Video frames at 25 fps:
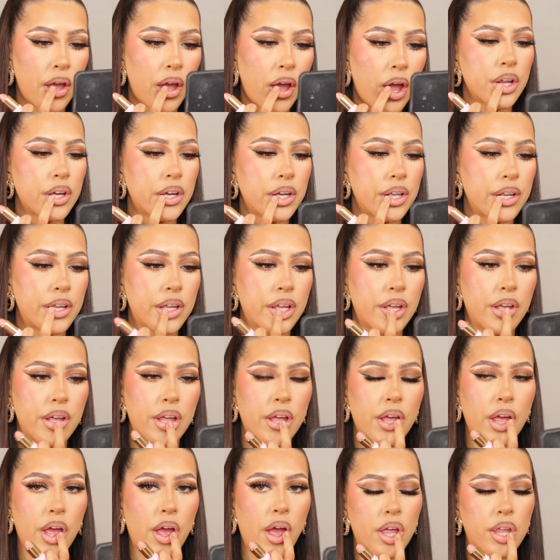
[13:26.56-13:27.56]
Yeah,
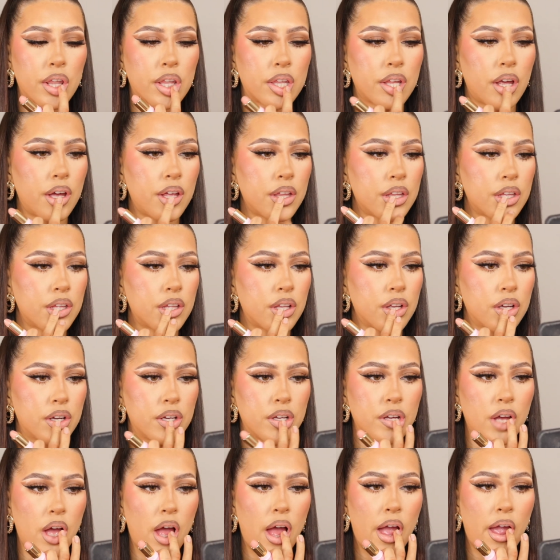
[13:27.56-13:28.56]
tap this
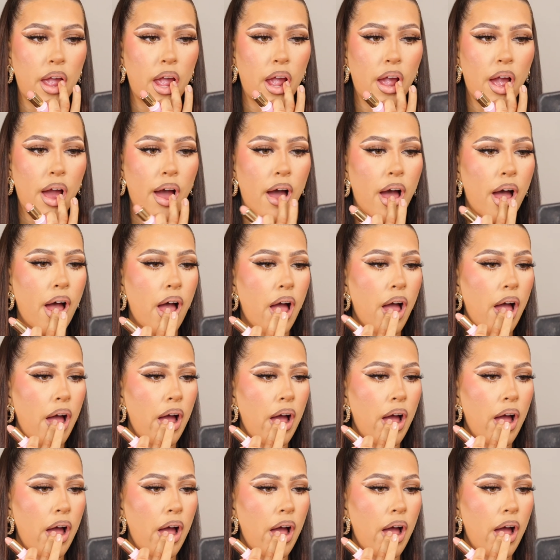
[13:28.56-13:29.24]
in a hanger.